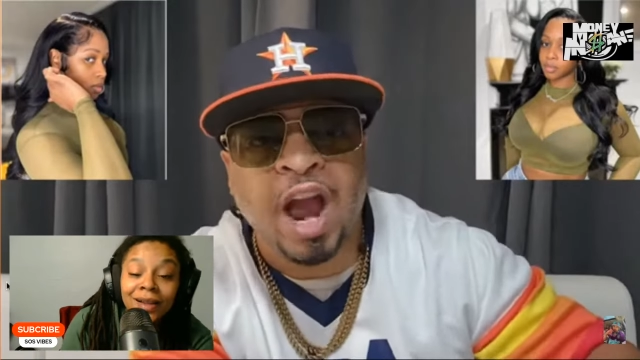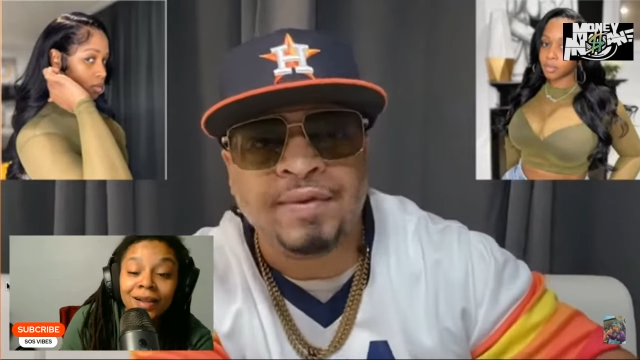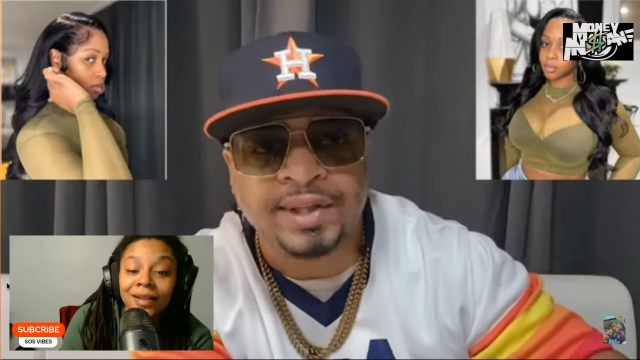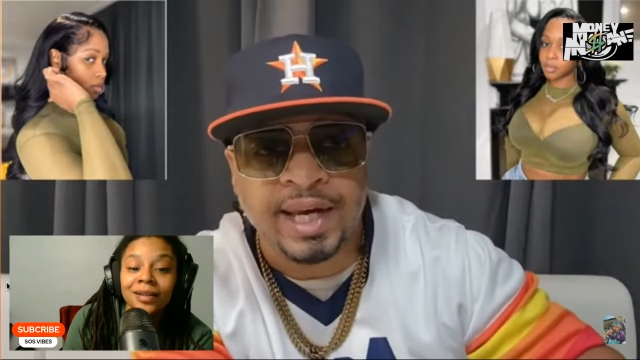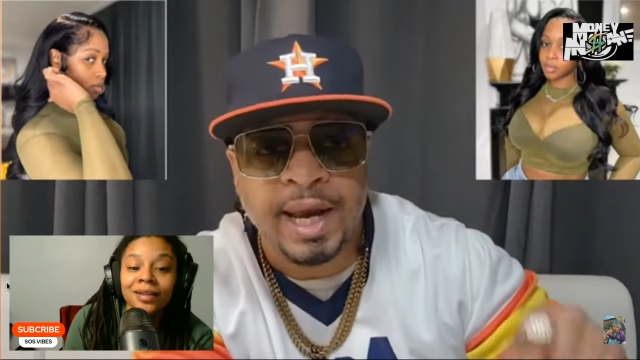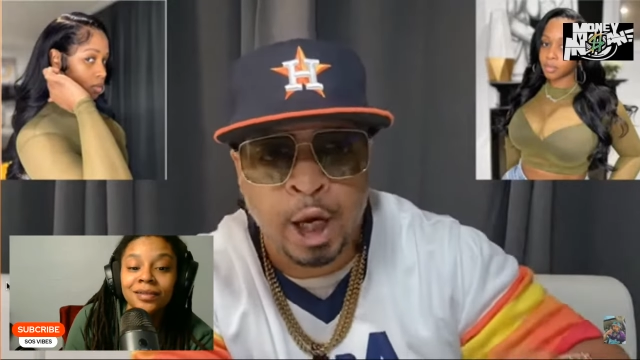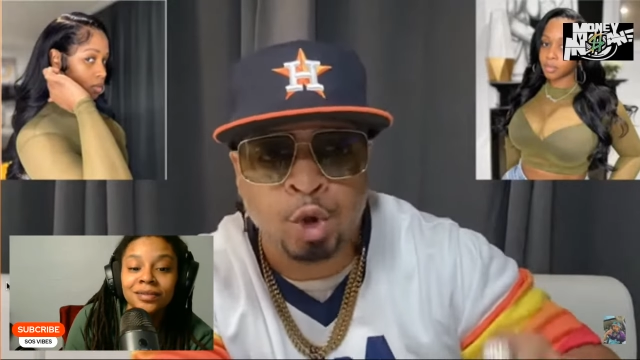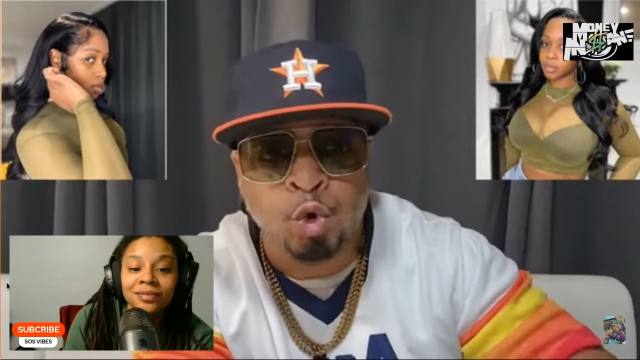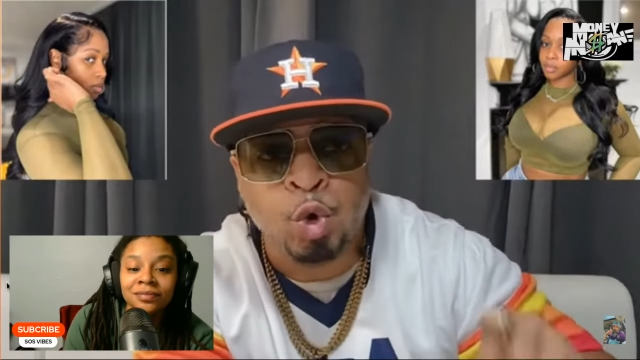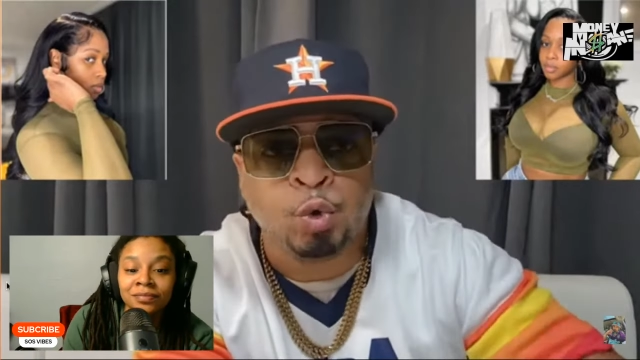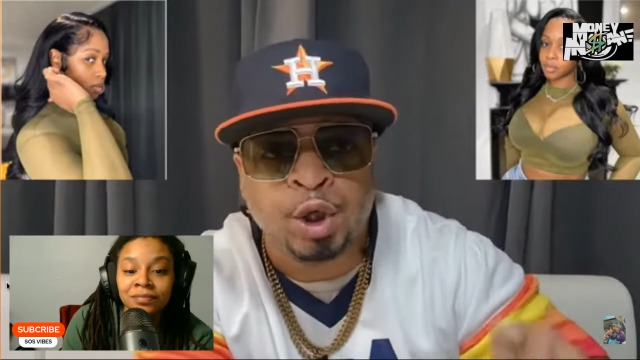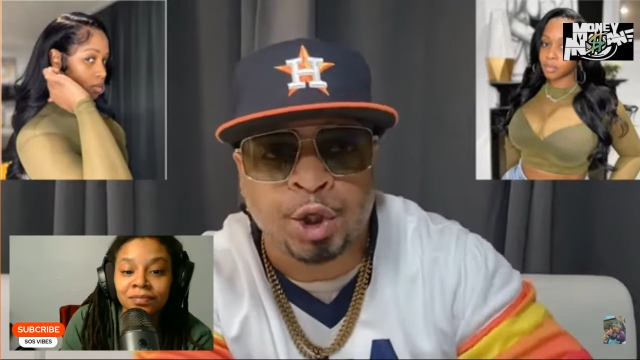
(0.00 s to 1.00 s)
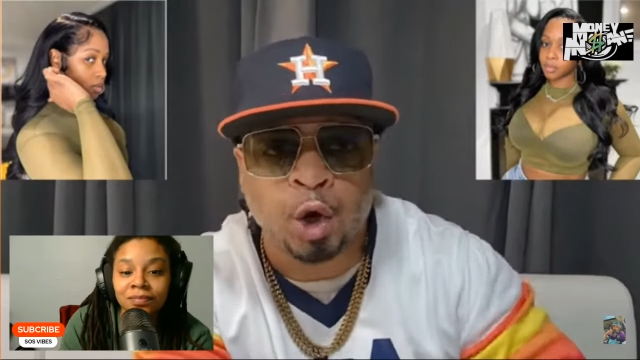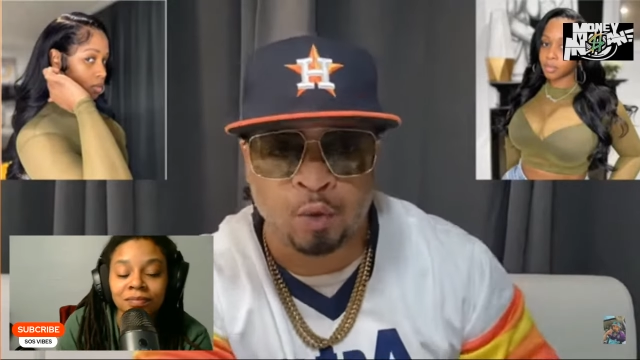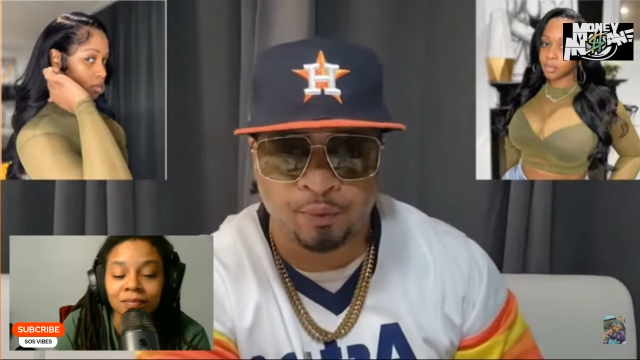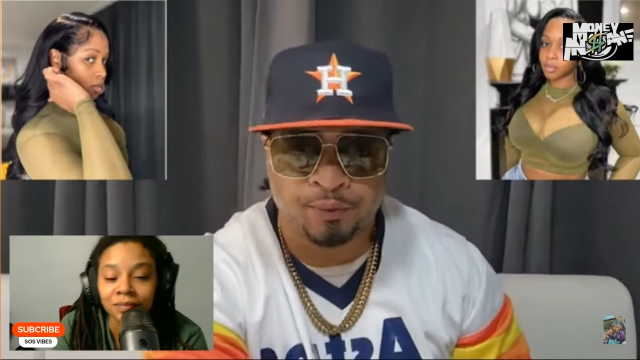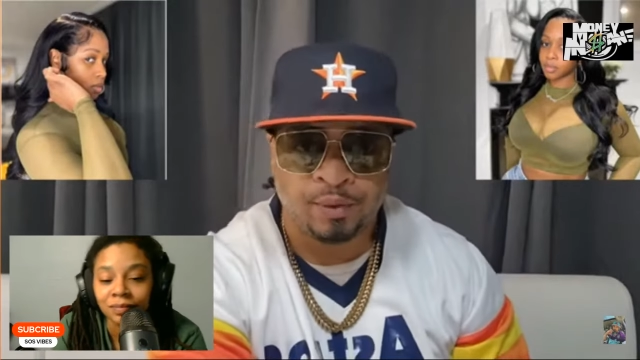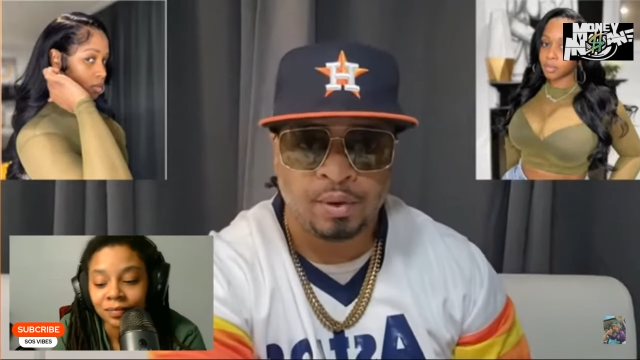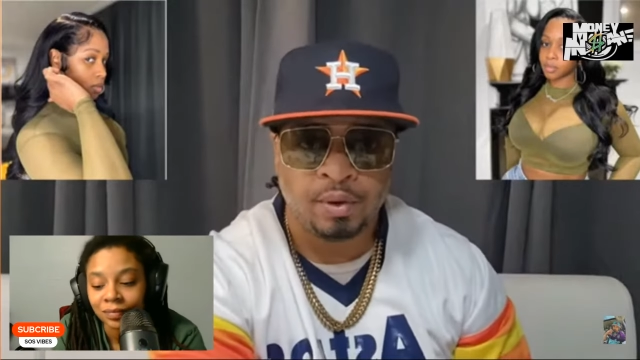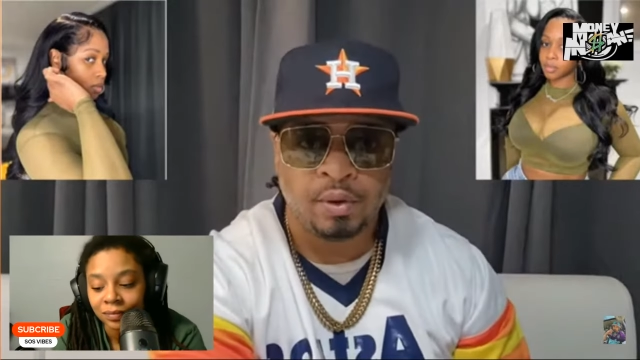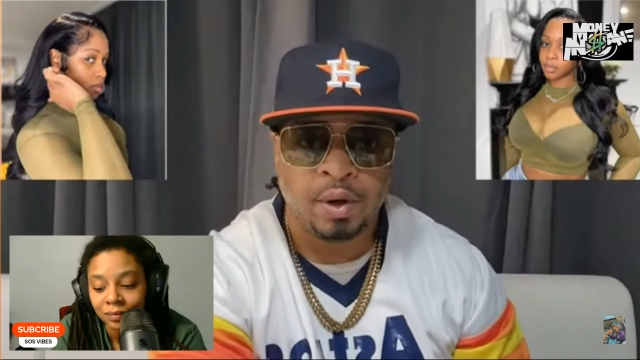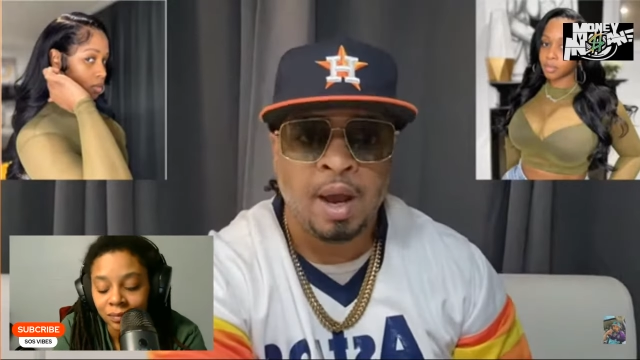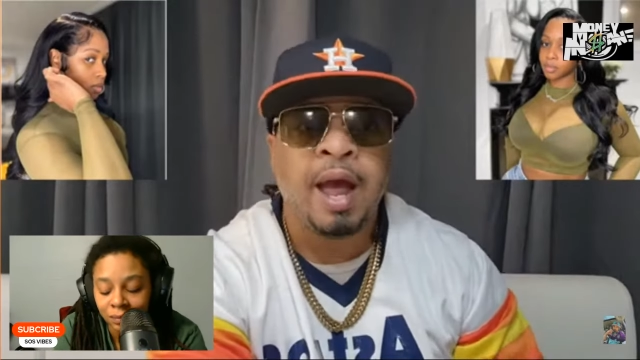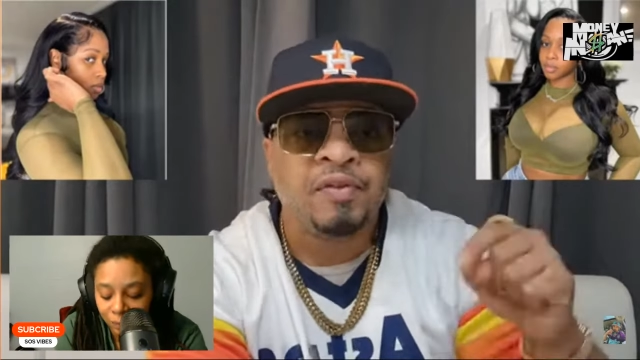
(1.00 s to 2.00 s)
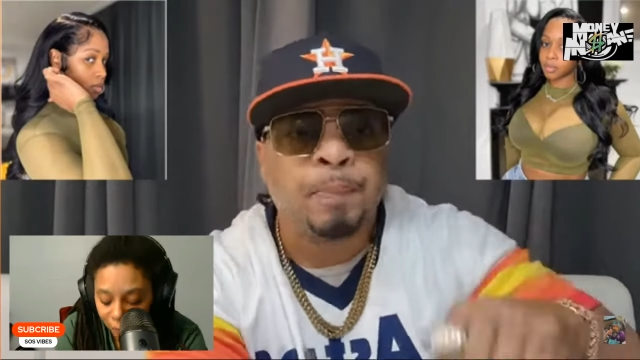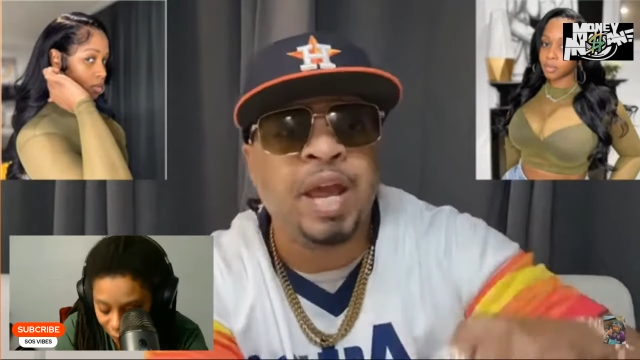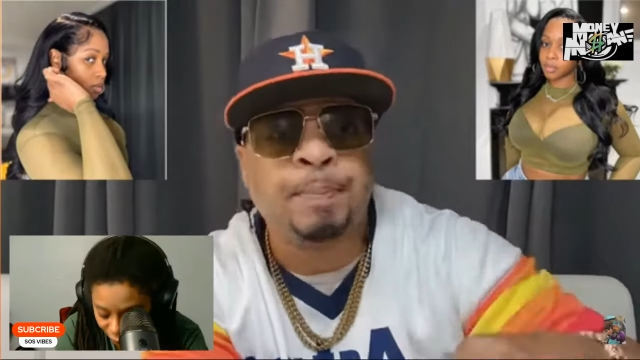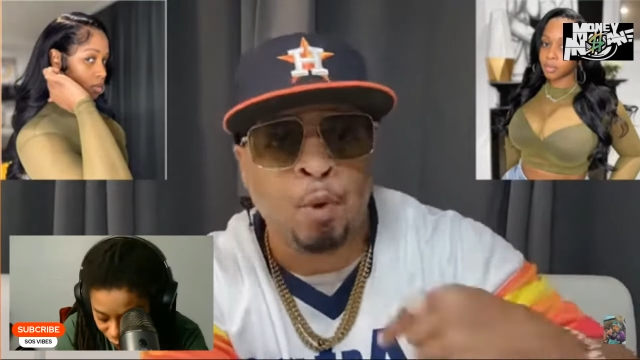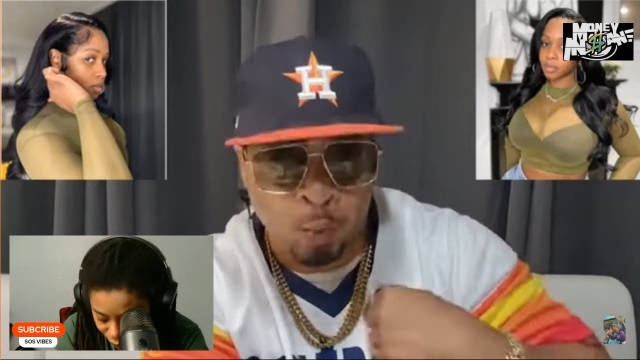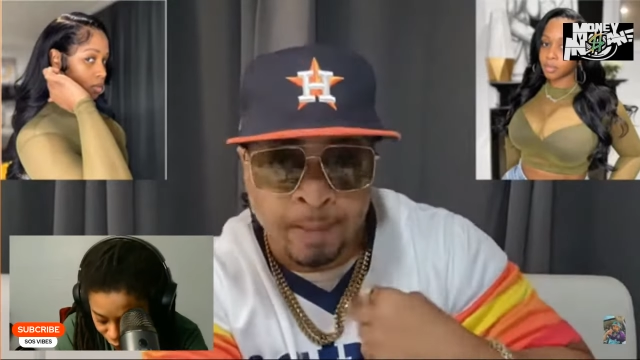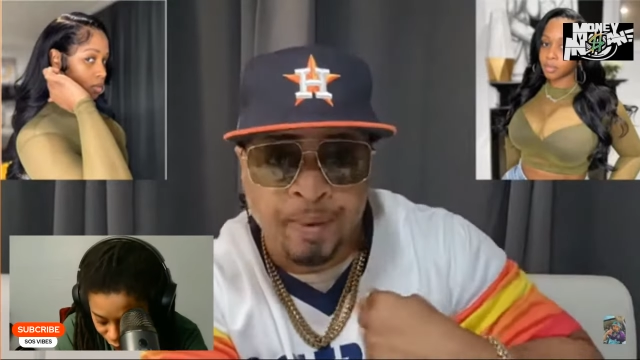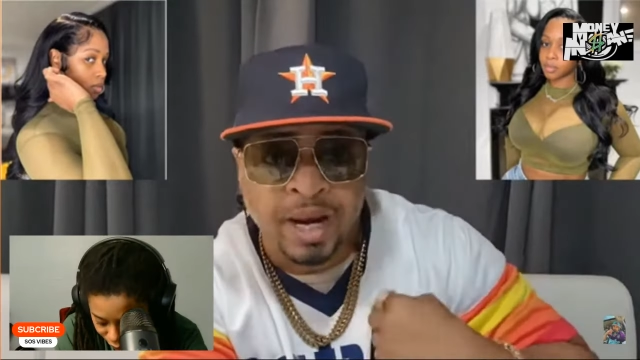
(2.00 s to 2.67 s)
Speaker 1: privacy do you deserve? The people, we the